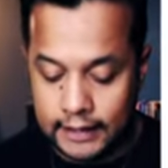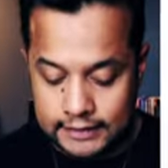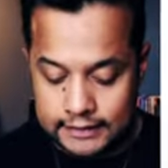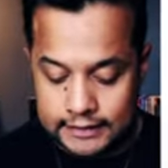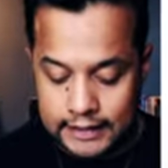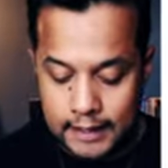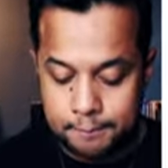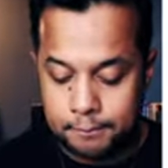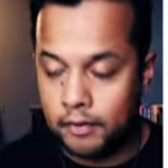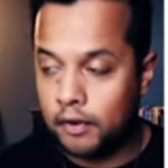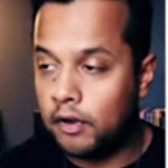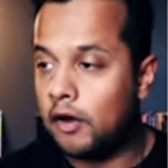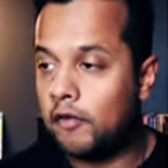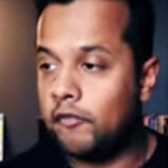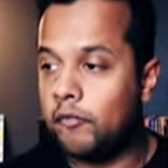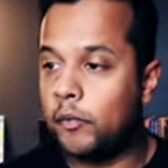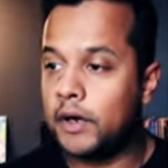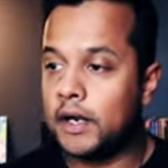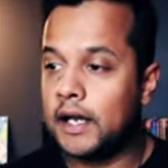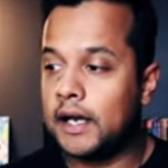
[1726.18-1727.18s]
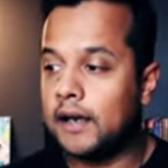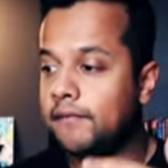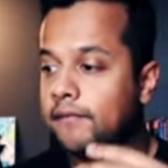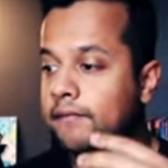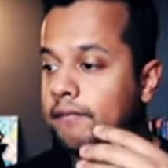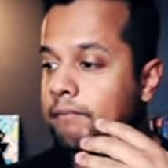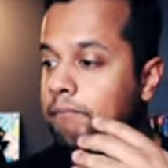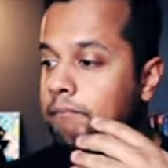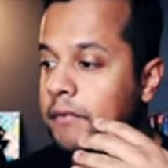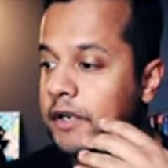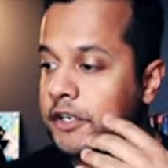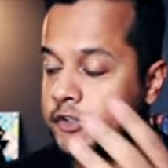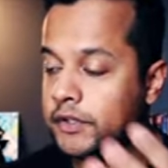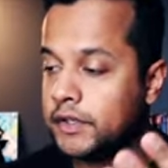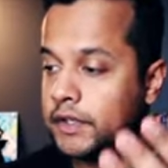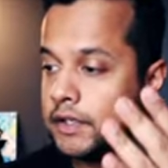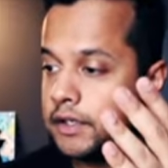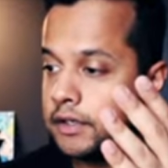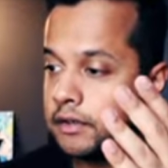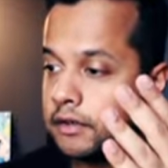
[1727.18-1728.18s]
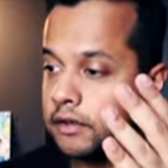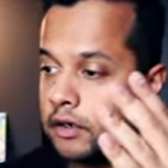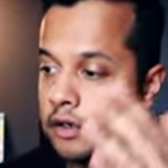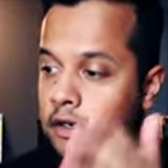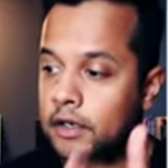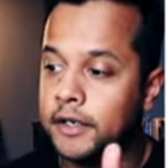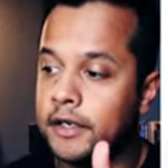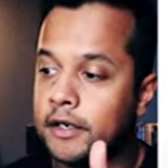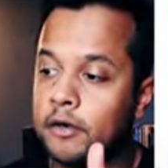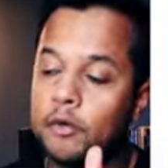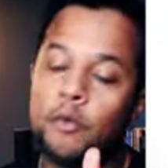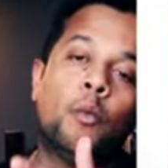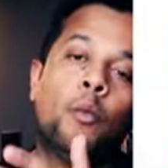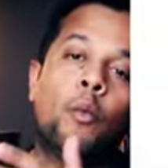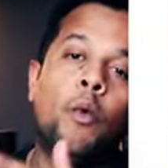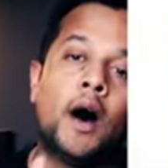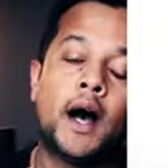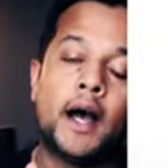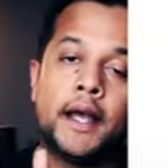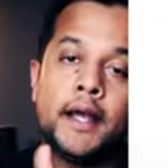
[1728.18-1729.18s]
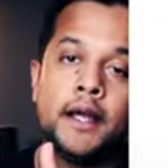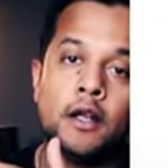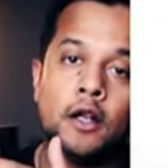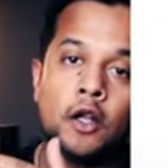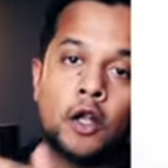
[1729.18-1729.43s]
example of what I've mentioned earlier, why